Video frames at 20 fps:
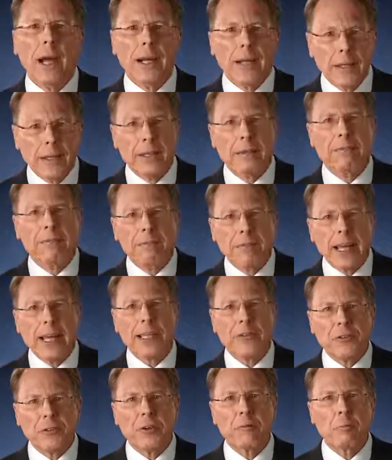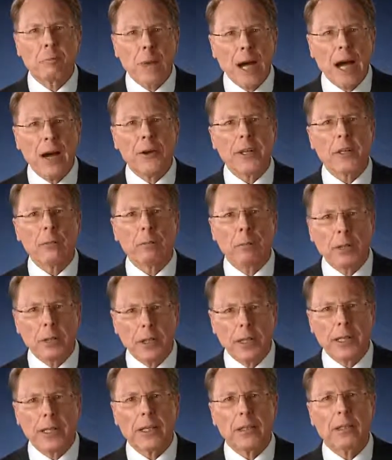And in the face of mounting
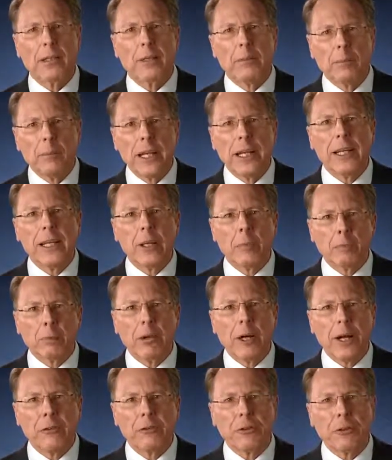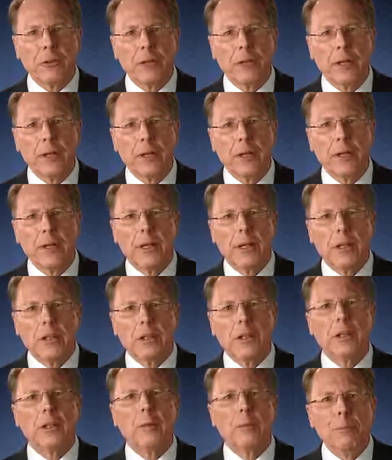political and media pressure
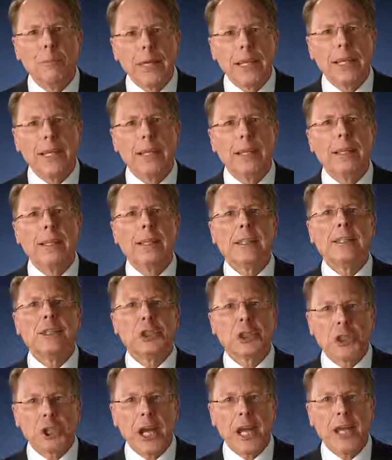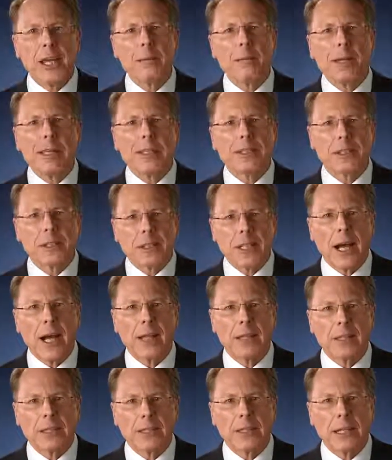to demean, shame, and
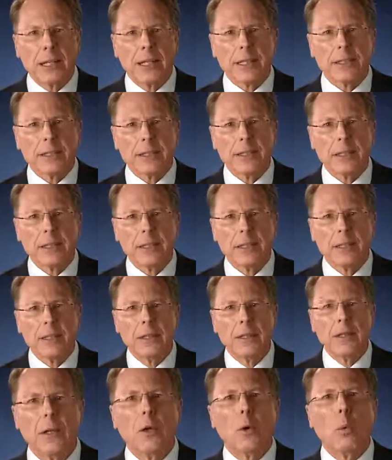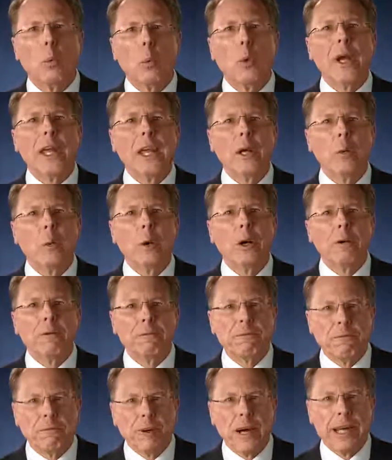silence us, we
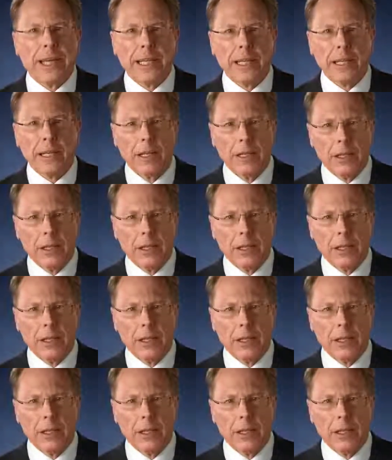will fight.